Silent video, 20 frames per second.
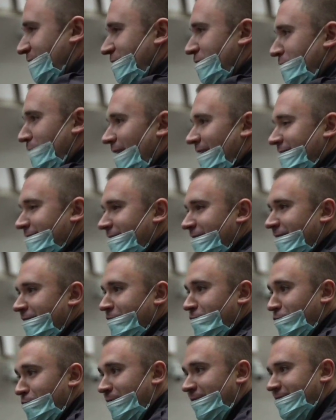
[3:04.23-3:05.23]
Your right to
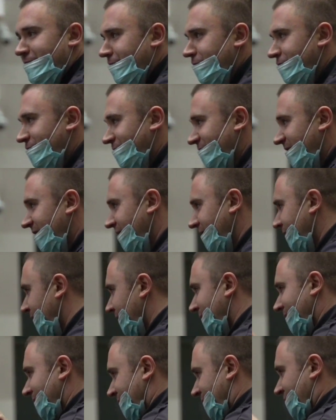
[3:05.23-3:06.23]
do this in the street.
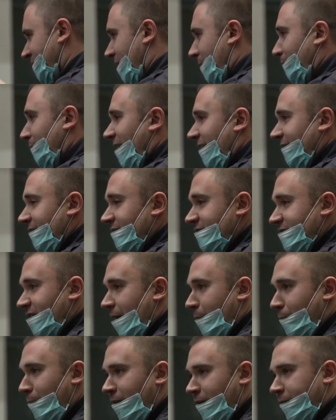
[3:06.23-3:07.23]
You're not blocking the
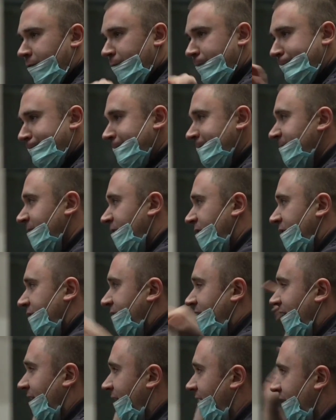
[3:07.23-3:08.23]
sidewalk.
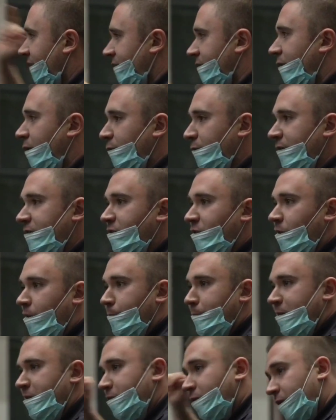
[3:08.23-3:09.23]
They only
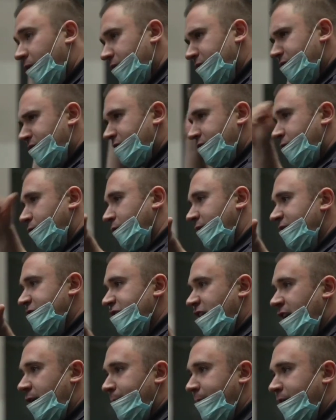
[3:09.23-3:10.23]
called because two of the
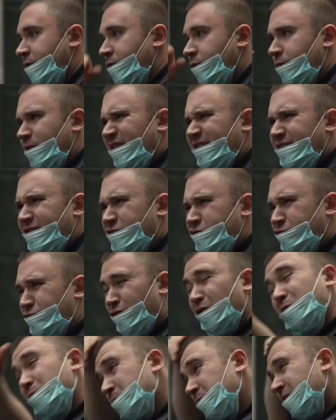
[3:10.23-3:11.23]
gentlemen who were in this
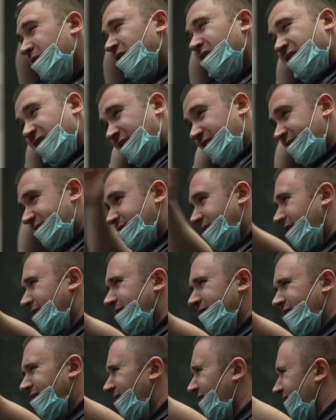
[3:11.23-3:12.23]
group, he said
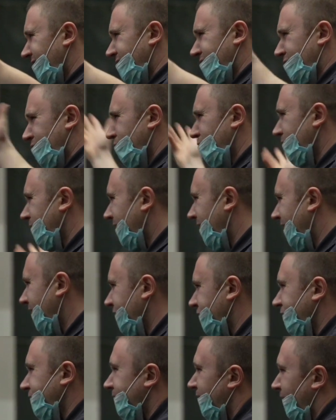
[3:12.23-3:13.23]
two
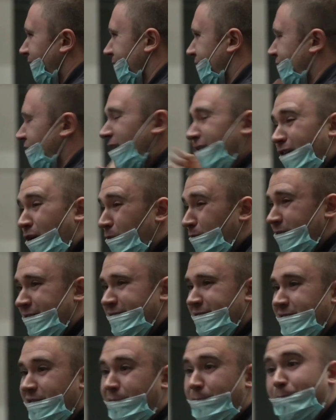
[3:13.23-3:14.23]
Asian fellas trying to go in the
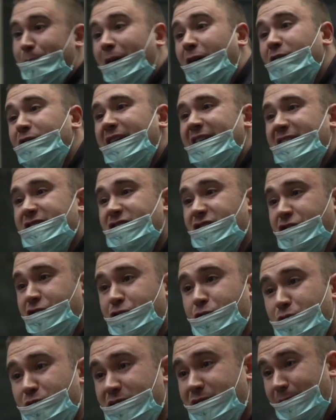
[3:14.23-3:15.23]
building to
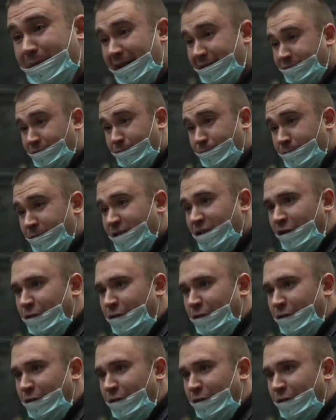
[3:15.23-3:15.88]
use the bathroom.